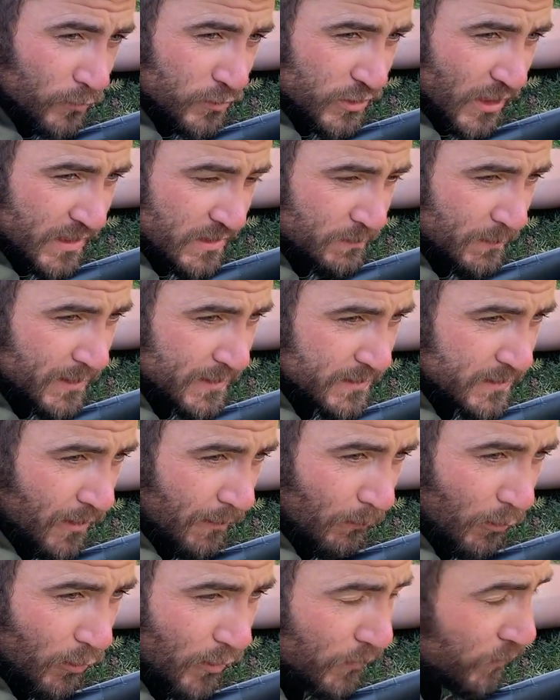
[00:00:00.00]
adjustment. So
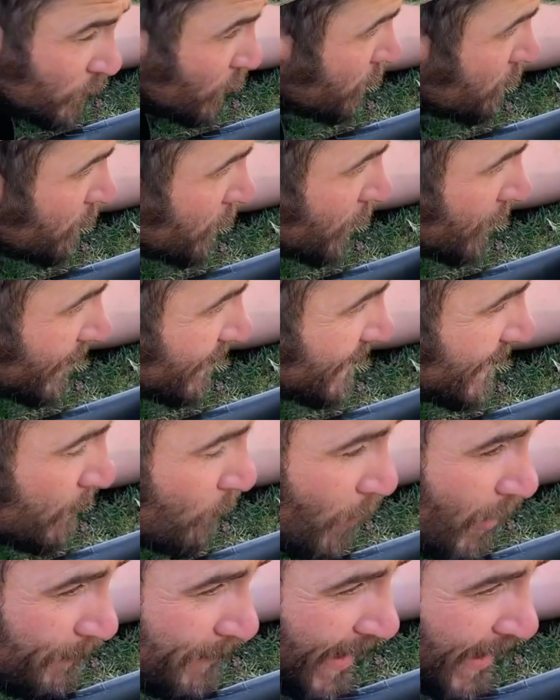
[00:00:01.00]
I'm looking through, we've got a clear
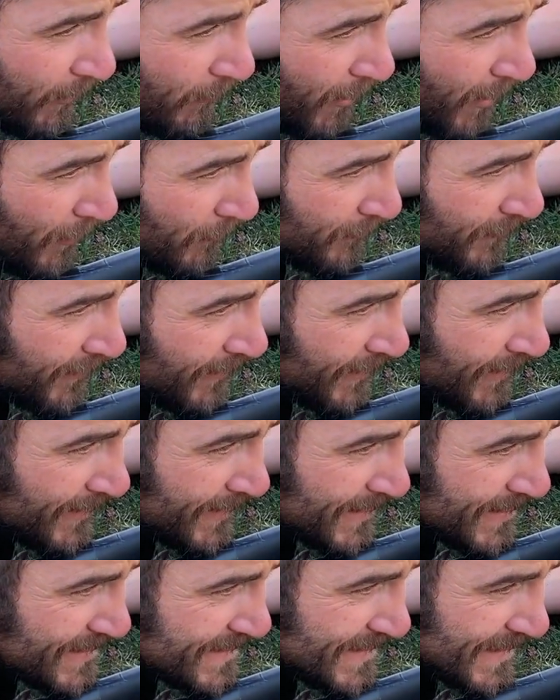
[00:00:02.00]
white background,
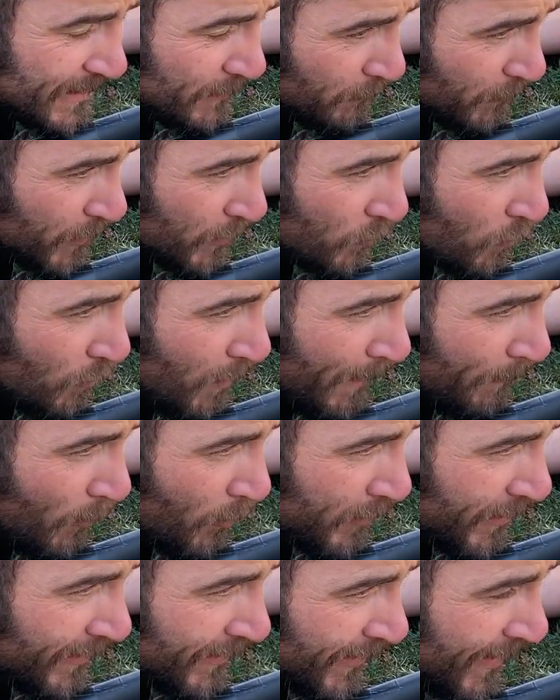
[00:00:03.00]
set the reticle up
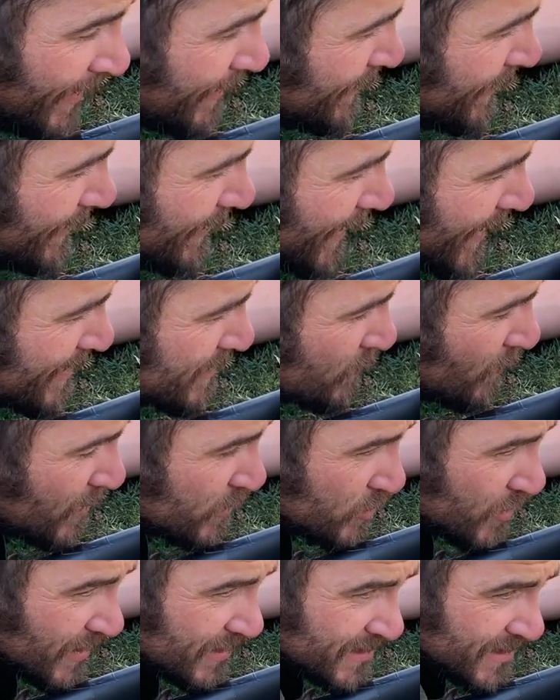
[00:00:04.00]
on it, and then as I
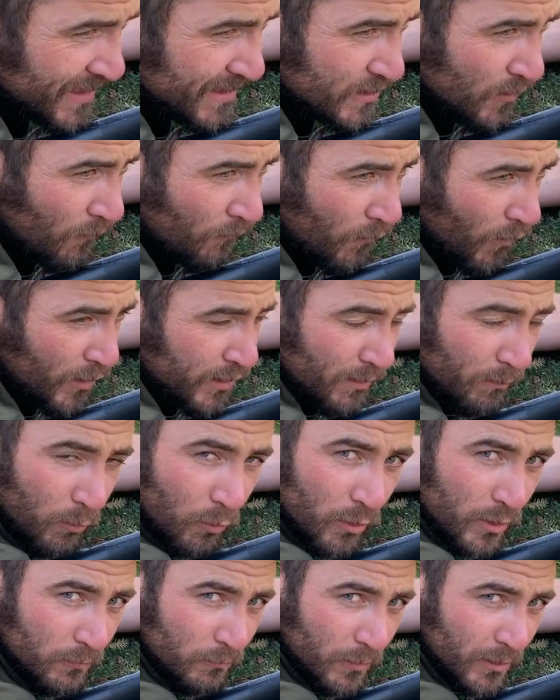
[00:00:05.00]
adjust this I'll find a
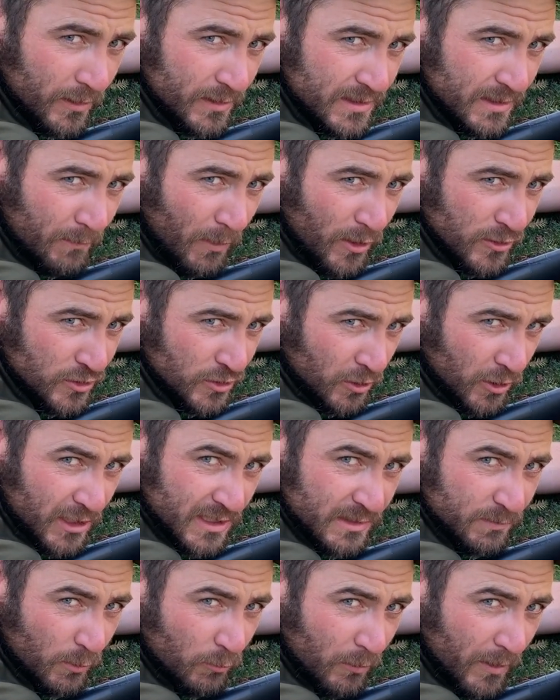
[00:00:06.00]
point where it's the most
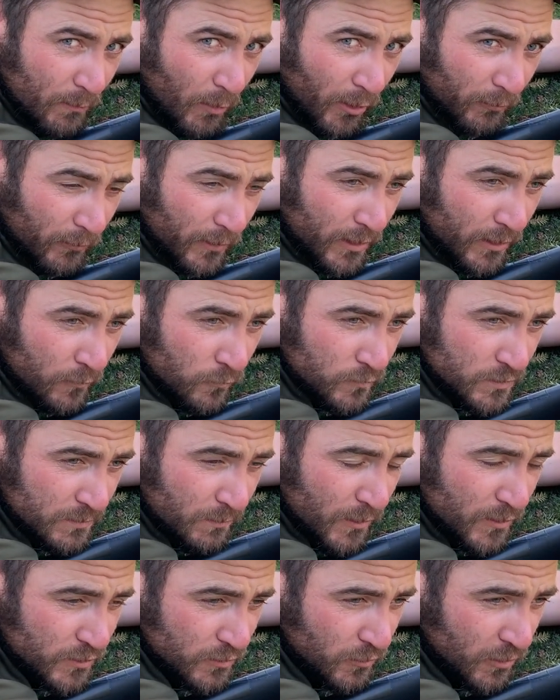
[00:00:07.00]
crisp, where my reticle's the
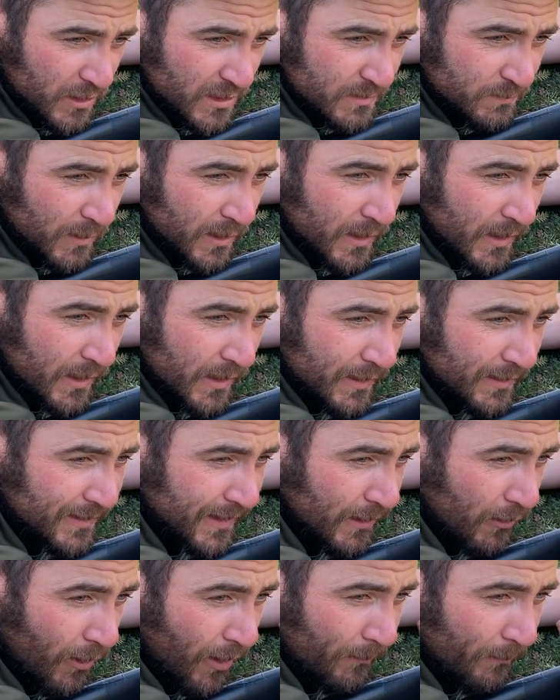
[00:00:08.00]
most crisp.
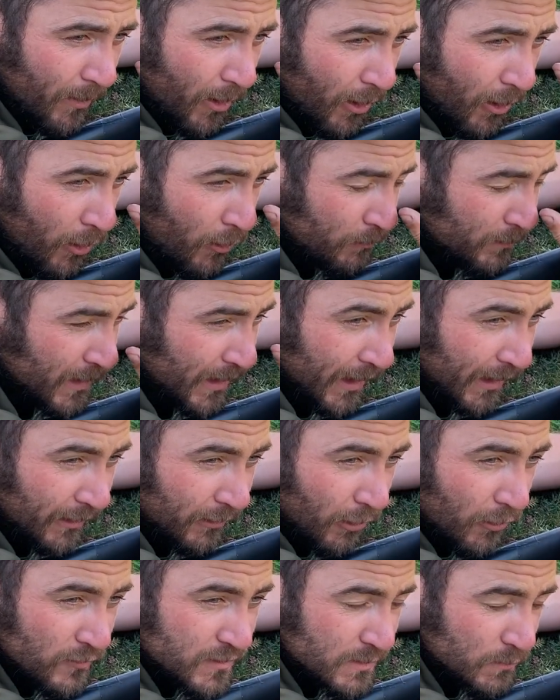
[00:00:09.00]
Then I'm opening and
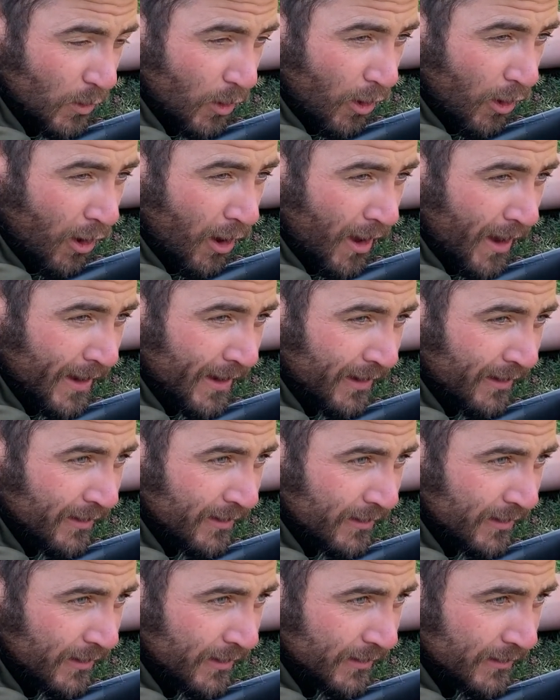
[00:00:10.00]
closing my eye,
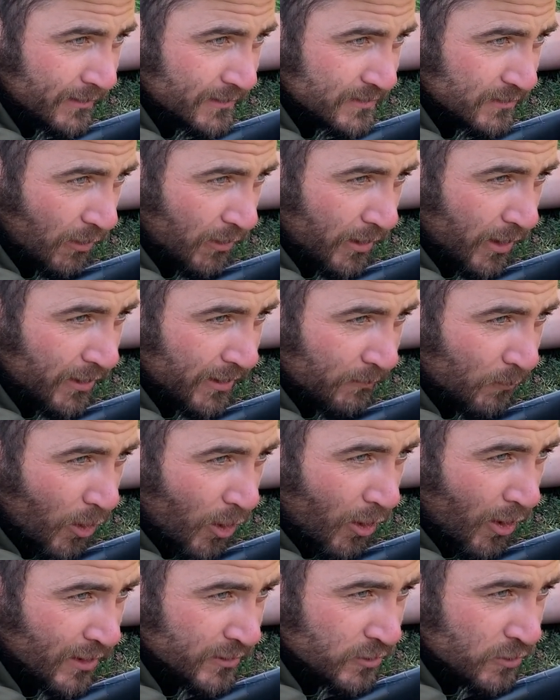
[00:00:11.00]
so I don't give
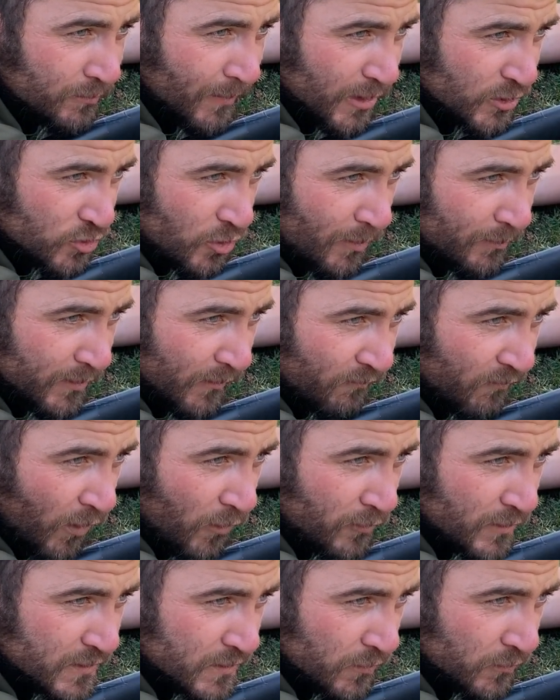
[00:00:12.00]
my eye too much time to
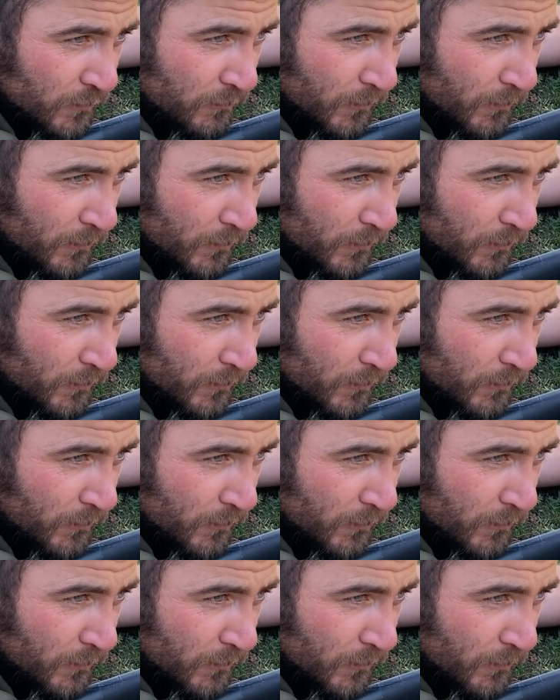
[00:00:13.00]
focus on the